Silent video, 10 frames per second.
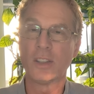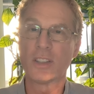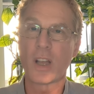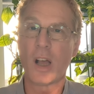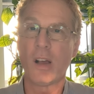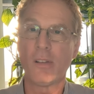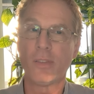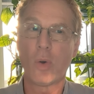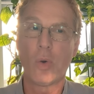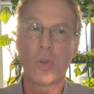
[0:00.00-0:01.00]
dissolve
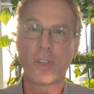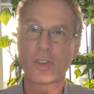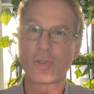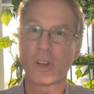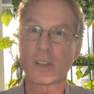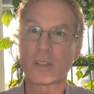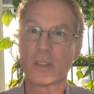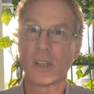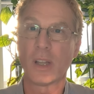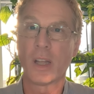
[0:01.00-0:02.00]
all the tricks
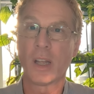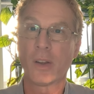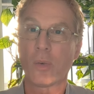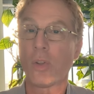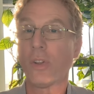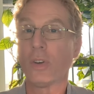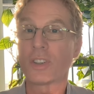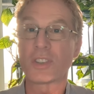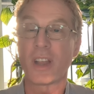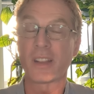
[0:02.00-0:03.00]
and all the
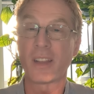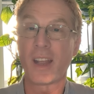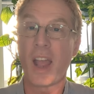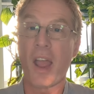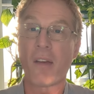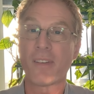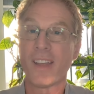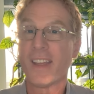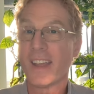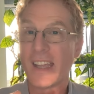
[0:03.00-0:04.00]
hooks that they have
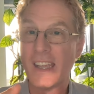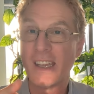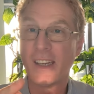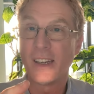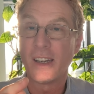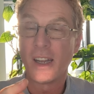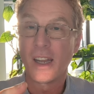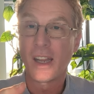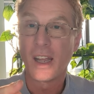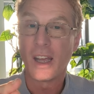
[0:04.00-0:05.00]
in
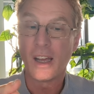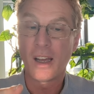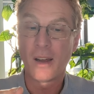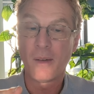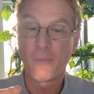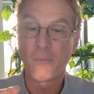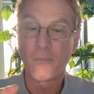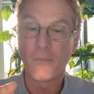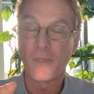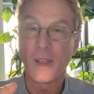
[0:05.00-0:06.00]
um,
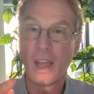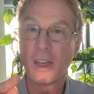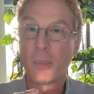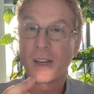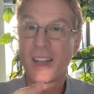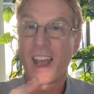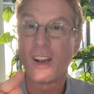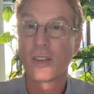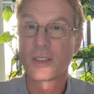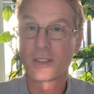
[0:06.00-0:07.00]
anybody
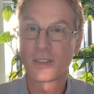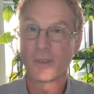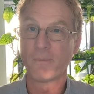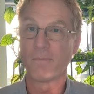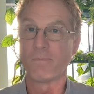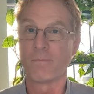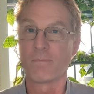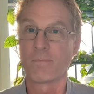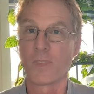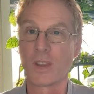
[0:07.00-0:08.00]
else
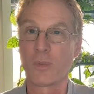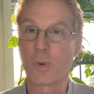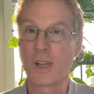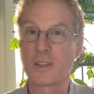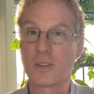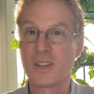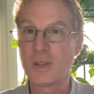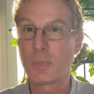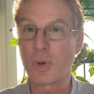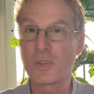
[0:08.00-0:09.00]
right so this
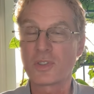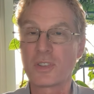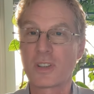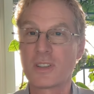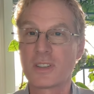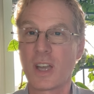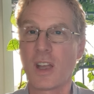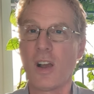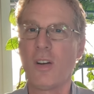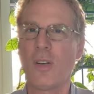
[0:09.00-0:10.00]
person could say
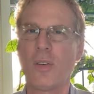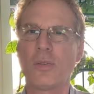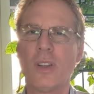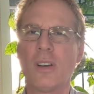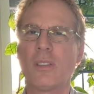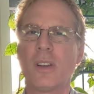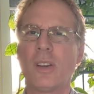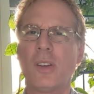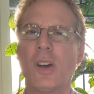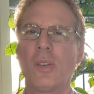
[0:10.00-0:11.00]
oh no no
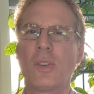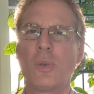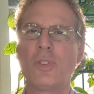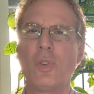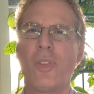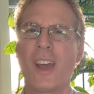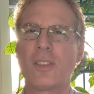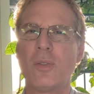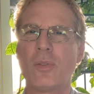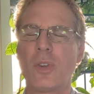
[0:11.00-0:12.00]
no don't do that
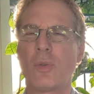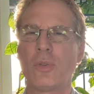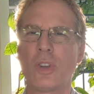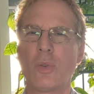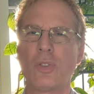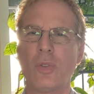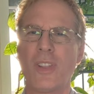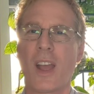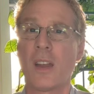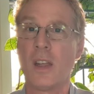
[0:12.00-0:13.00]
don't, don't don't do
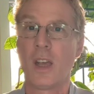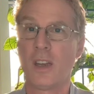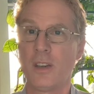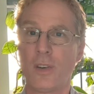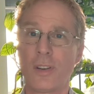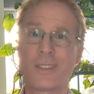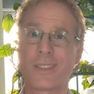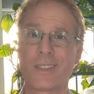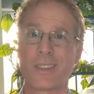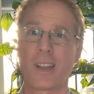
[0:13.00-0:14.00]
that and the
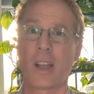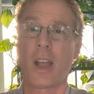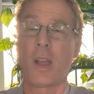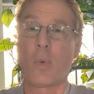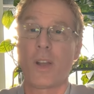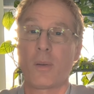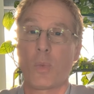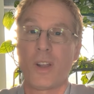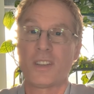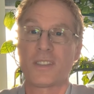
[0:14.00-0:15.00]
narcissist is like hey wait
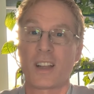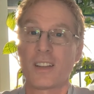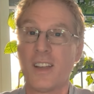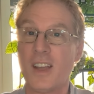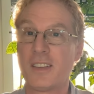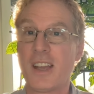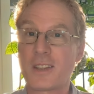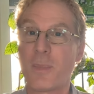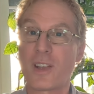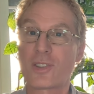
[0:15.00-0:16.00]
wait a second
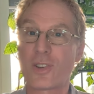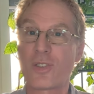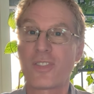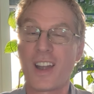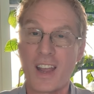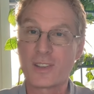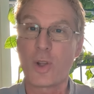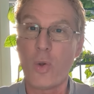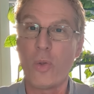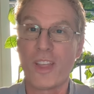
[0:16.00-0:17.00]
that's my servant i
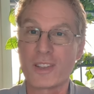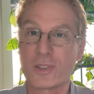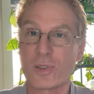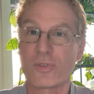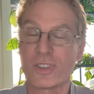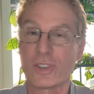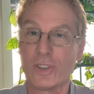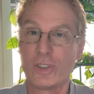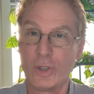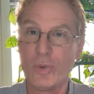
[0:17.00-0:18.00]
told that servant to
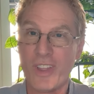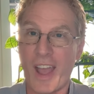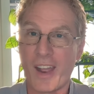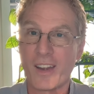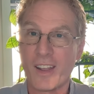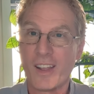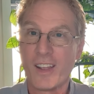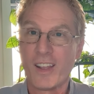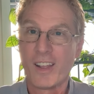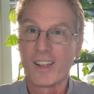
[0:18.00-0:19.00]
do that
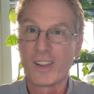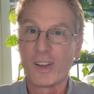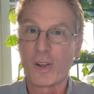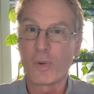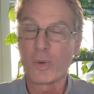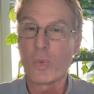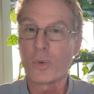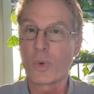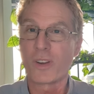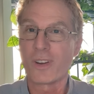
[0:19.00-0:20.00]
you know in
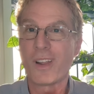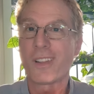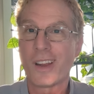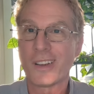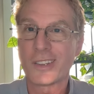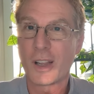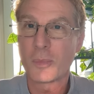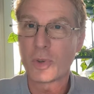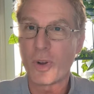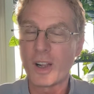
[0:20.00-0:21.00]
one way or another i didn't tell
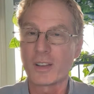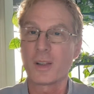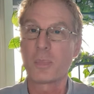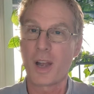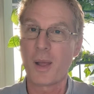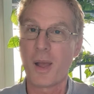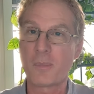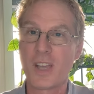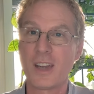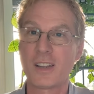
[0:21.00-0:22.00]
them directly but I, i'm
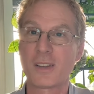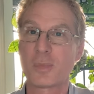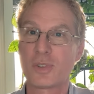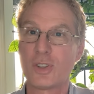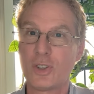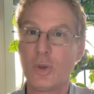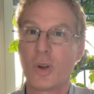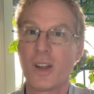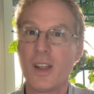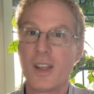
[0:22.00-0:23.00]
getting them to do
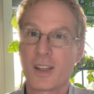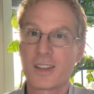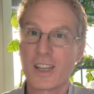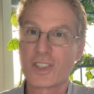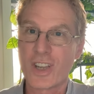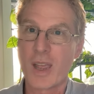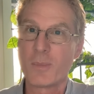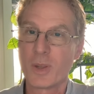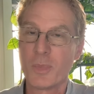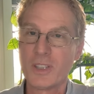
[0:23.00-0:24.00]
it because i shamed
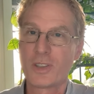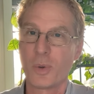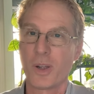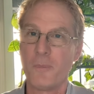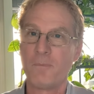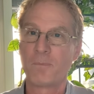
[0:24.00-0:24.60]
them into it